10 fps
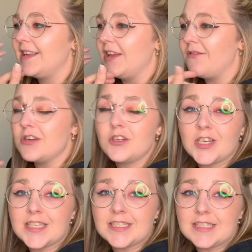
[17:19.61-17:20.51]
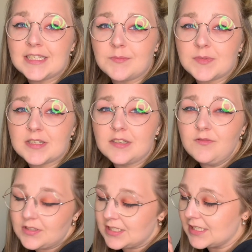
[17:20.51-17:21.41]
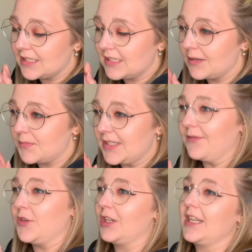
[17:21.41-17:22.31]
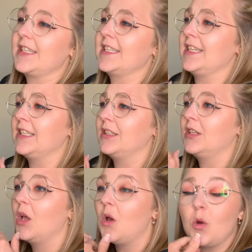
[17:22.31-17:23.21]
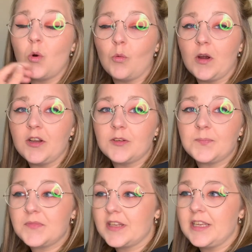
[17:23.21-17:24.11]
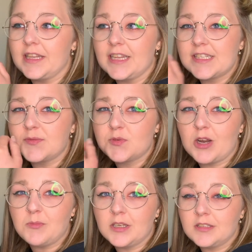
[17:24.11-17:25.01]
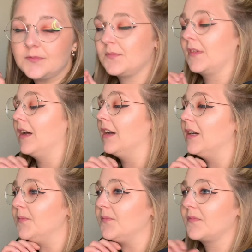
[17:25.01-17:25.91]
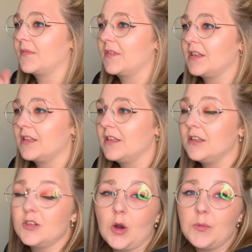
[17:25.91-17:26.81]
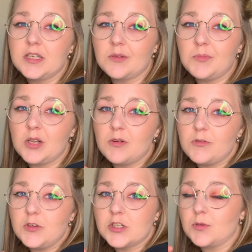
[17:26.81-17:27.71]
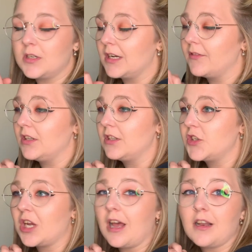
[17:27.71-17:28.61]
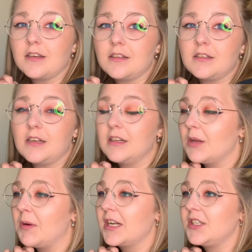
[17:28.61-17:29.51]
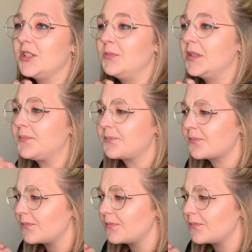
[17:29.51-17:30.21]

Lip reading: if you're interested in this type of stuff, and this is the type of stuff you'd like to see, then why not hit that subscribe button. Comment down below if you just want to have a little chat, and I'll get back to you. But